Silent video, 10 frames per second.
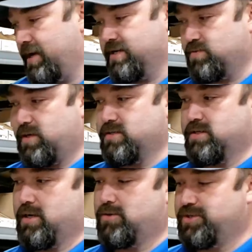as well as
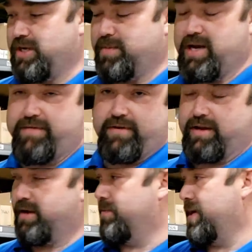the OG
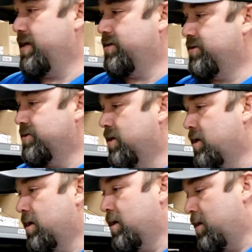Maverick and Commanders.
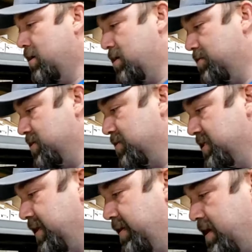So we
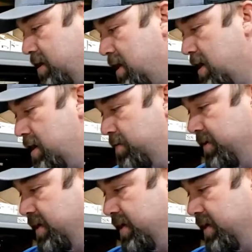see that a lot. We